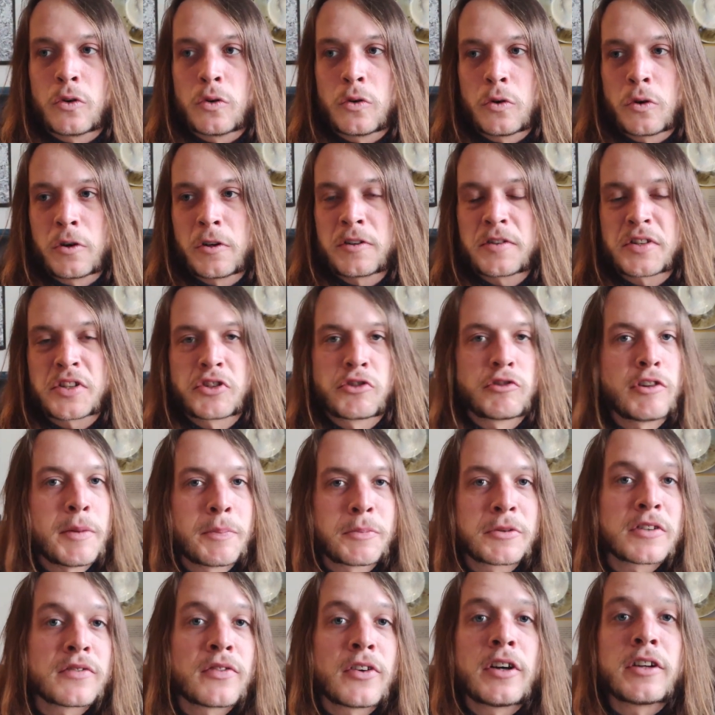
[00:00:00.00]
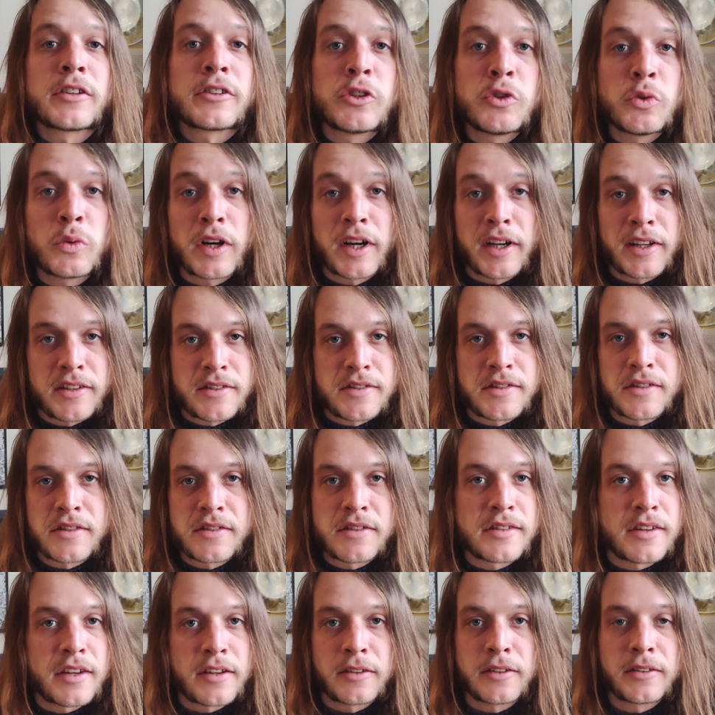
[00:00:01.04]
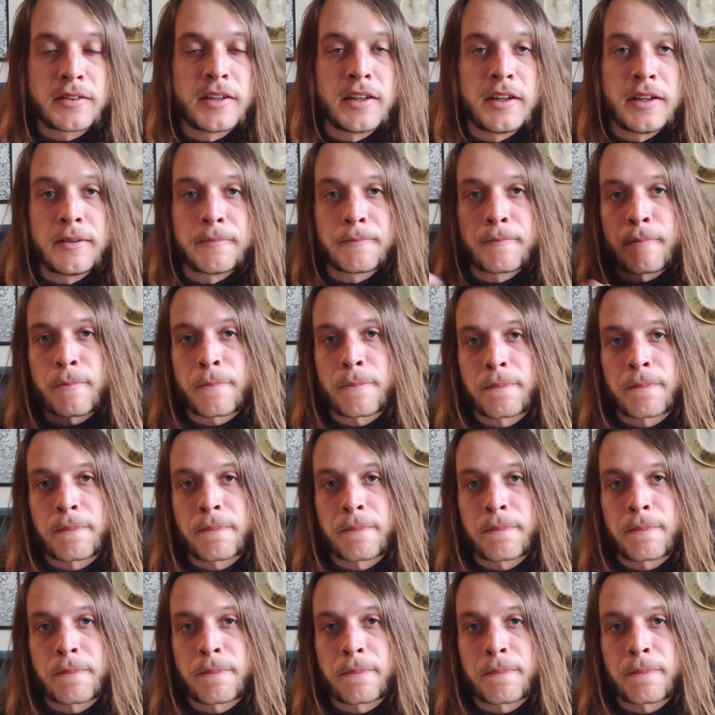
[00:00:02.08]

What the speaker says: or stripped of all nuance and subtlety.